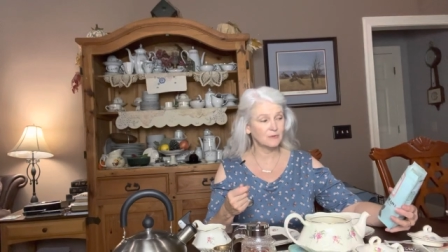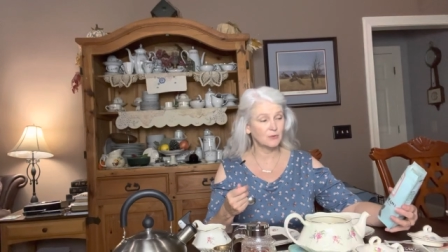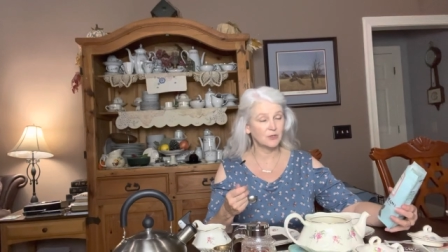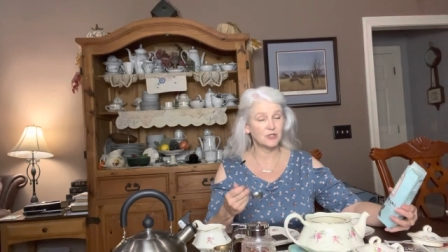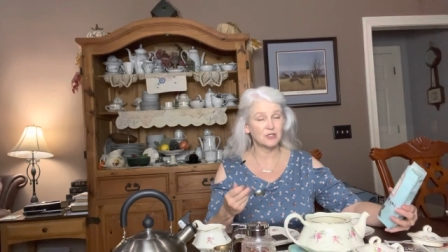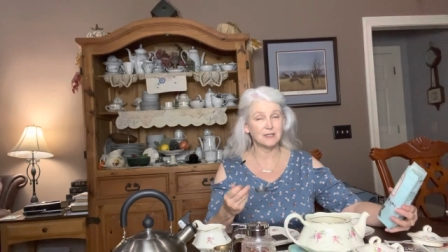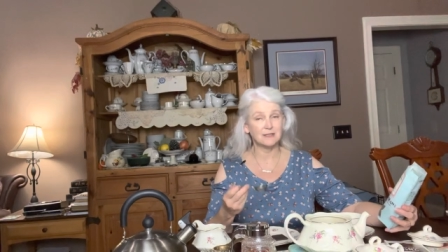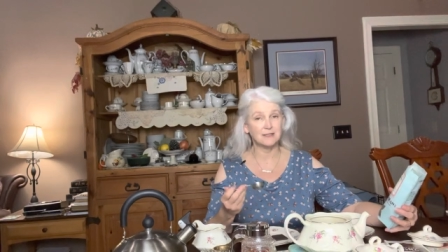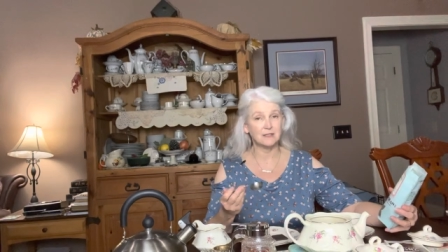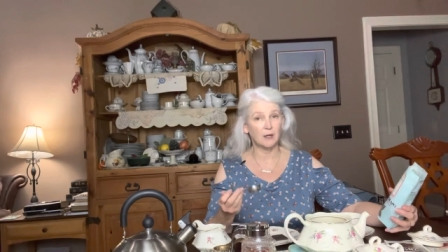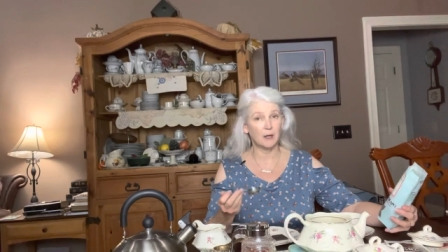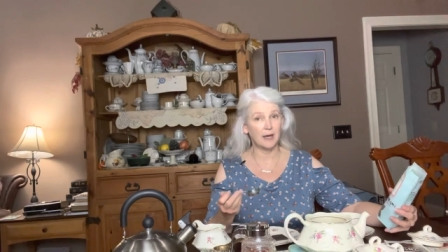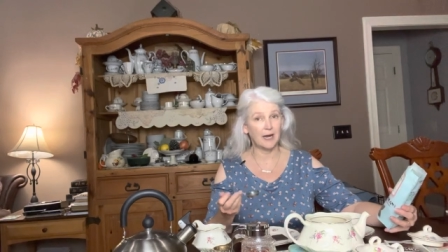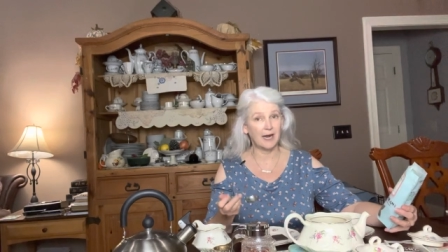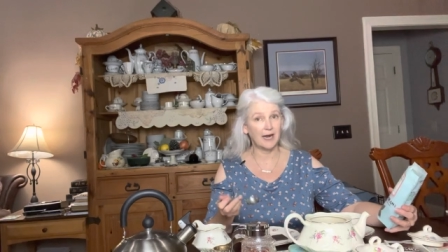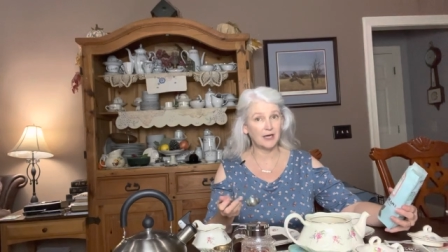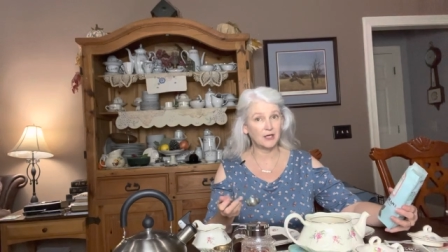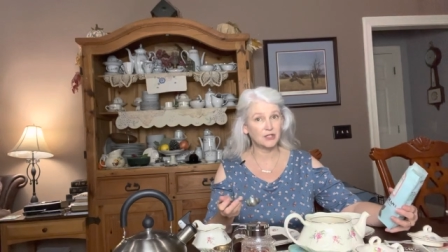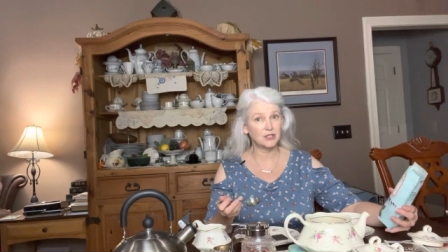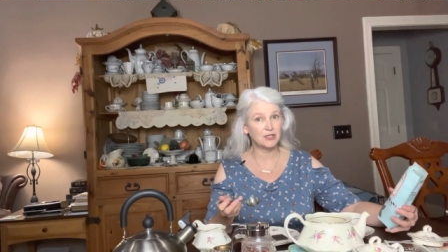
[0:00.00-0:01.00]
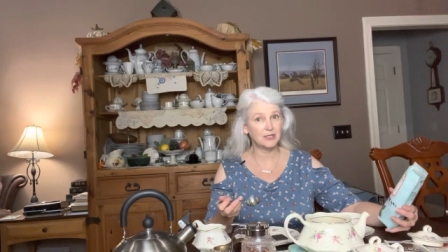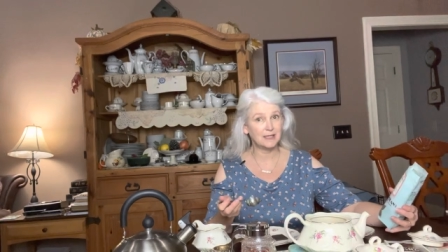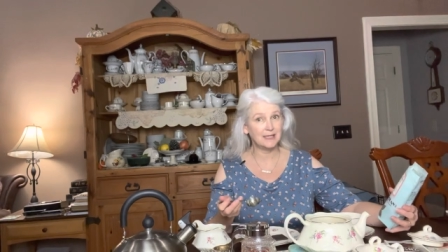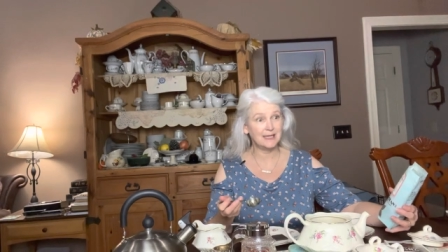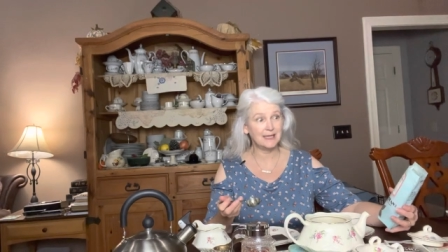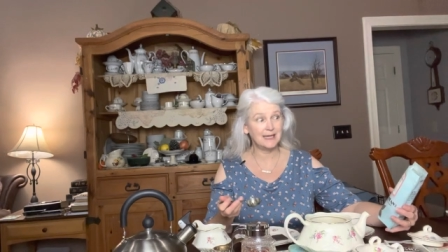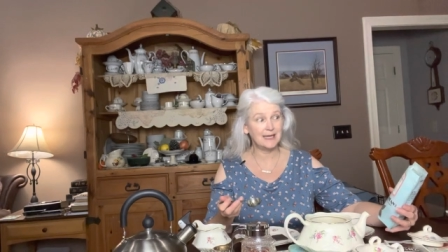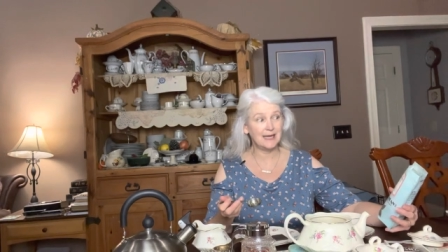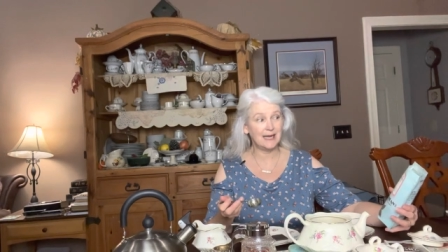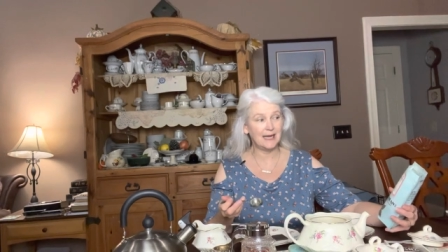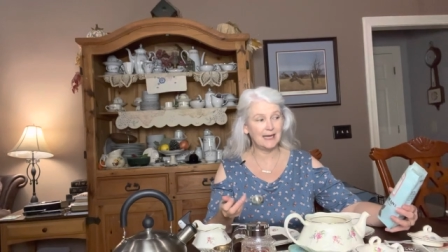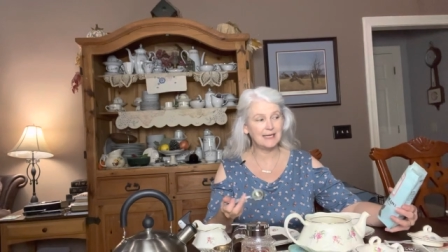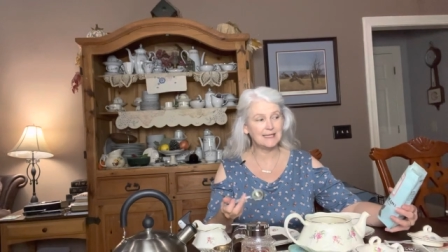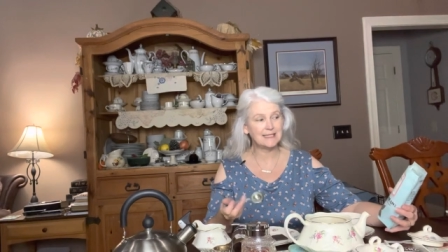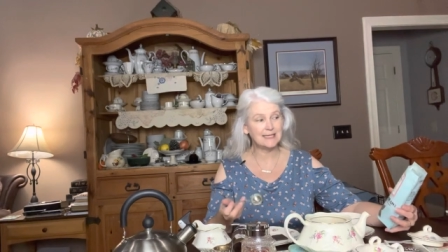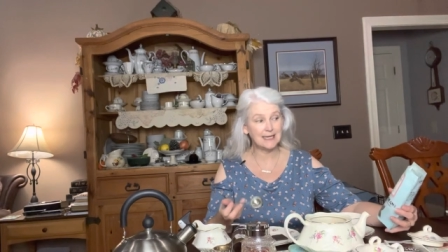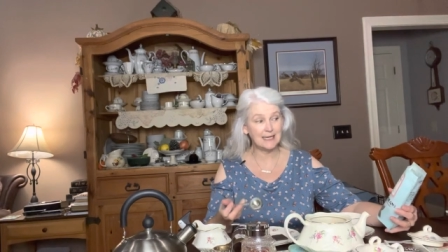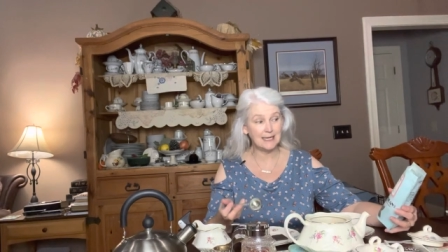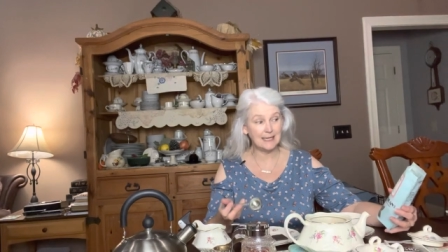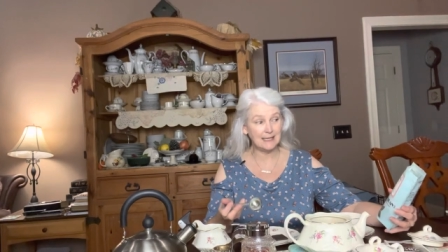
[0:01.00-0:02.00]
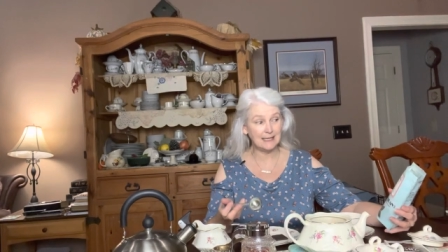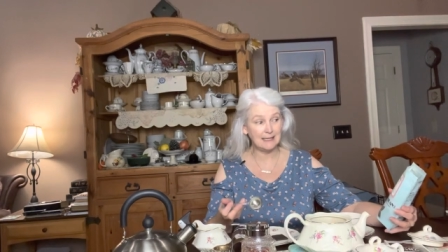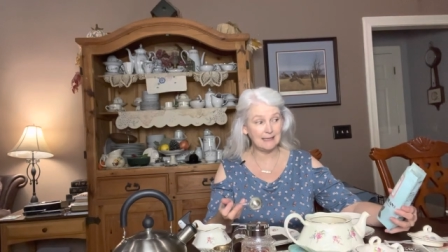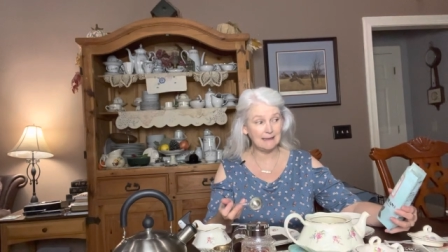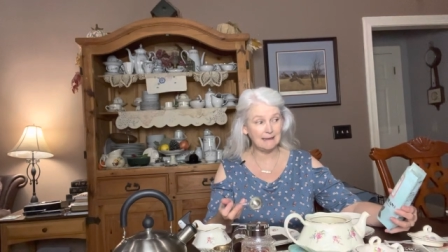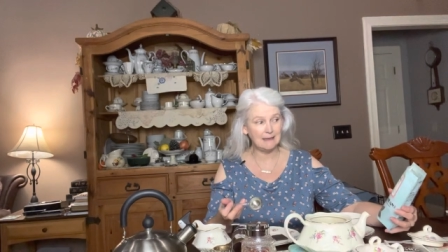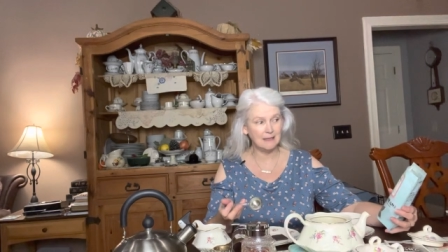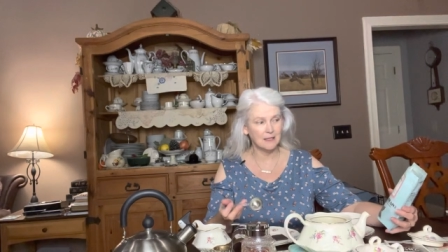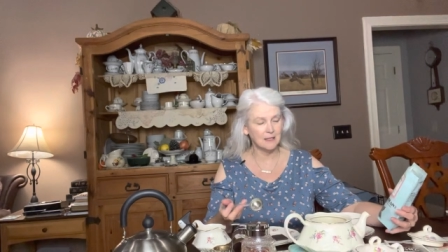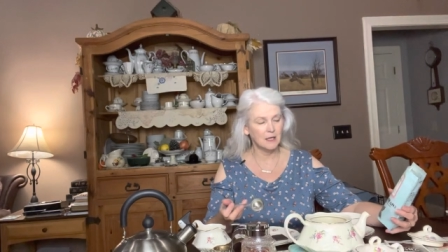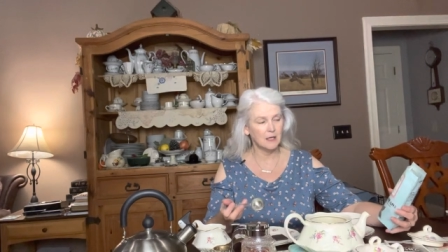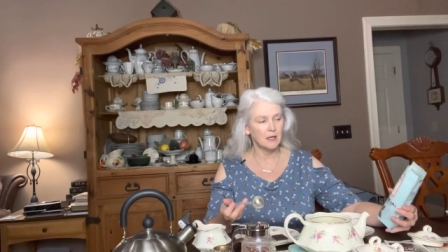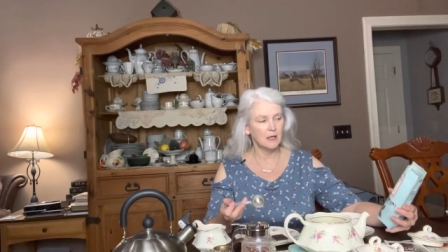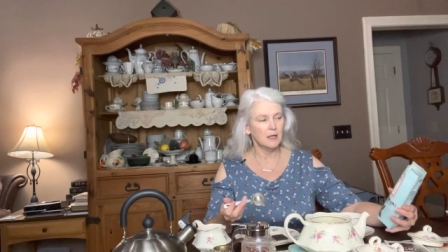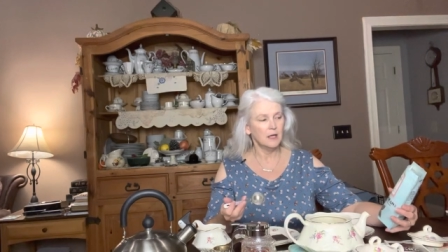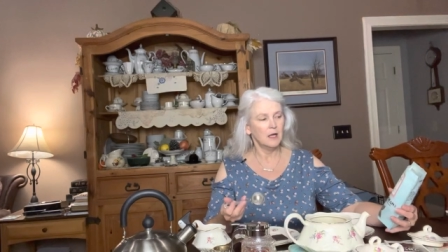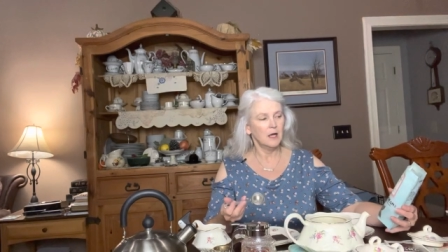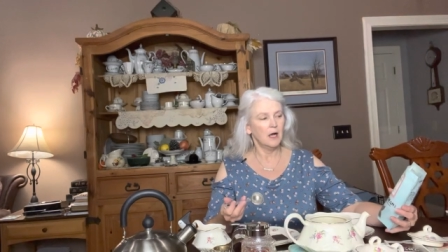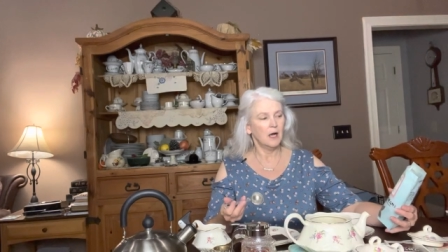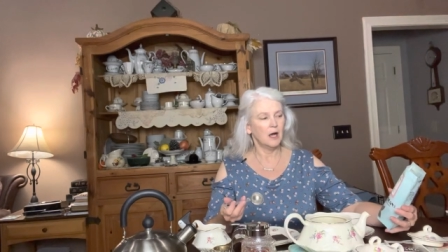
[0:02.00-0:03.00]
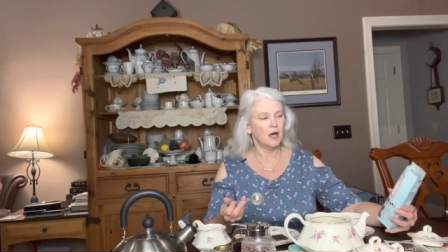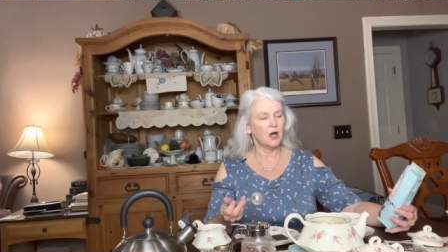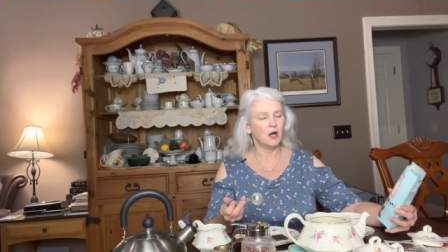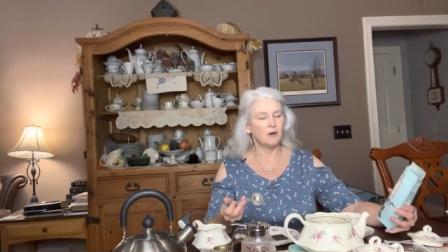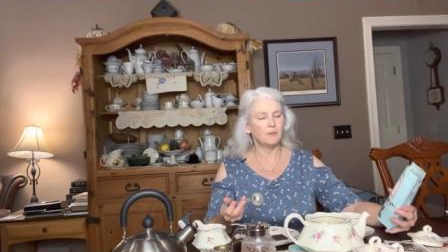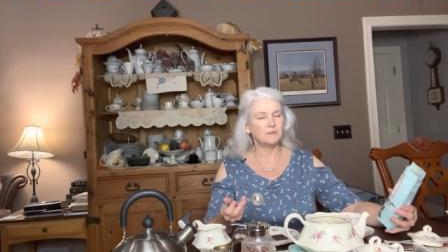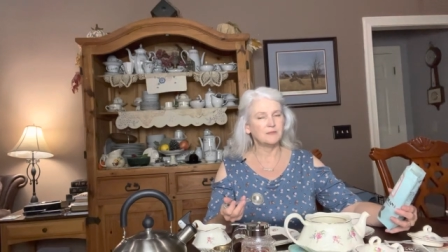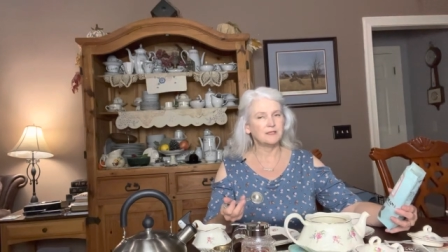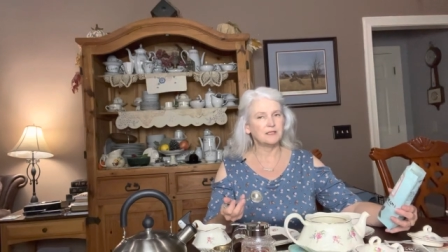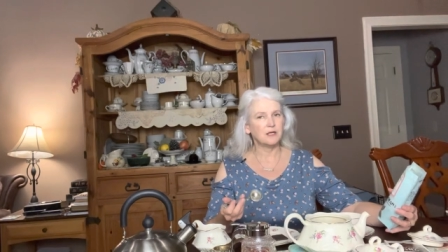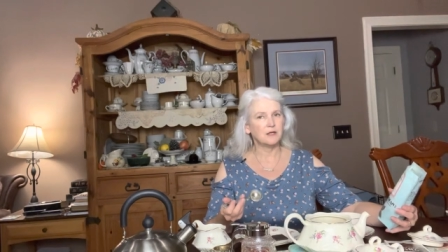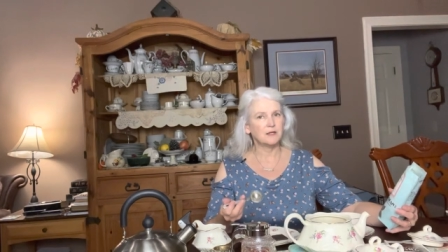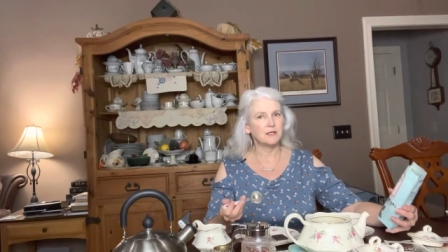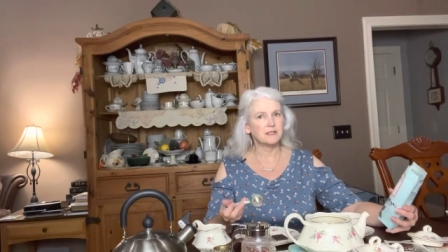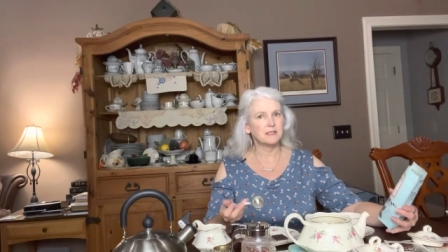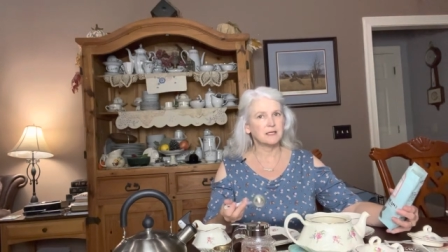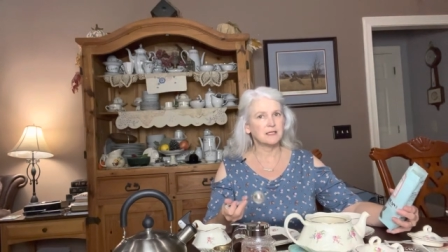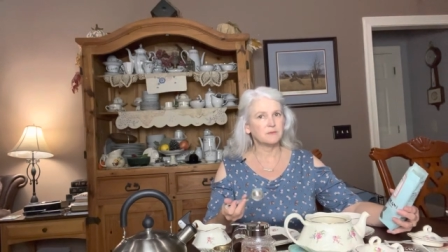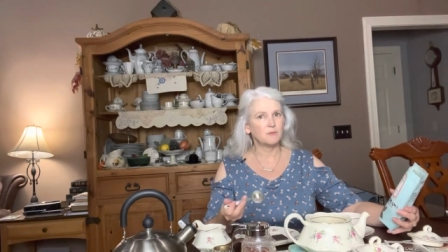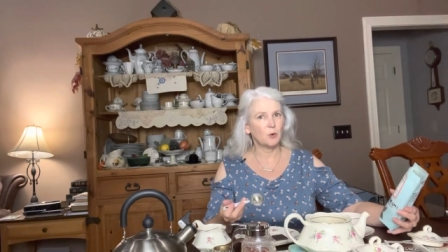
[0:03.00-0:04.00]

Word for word: which is not actually a tea. Um, so this is